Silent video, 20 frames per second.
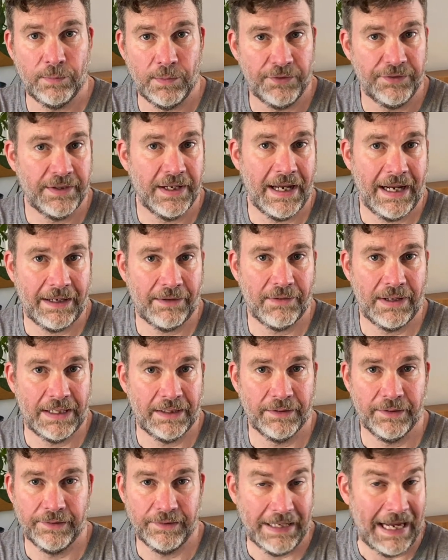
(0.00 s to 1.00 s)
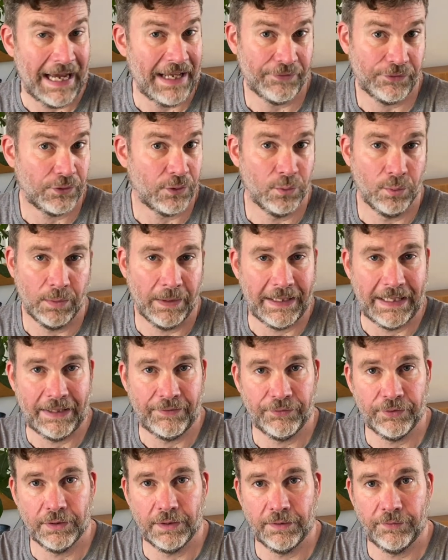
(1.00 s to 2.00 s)
We used to hang around at school and
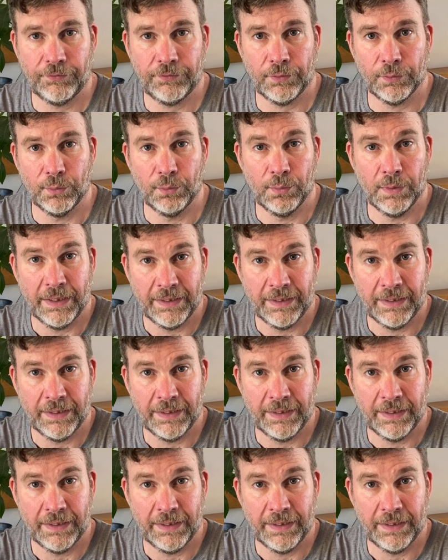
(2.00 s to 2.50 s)
outside of school,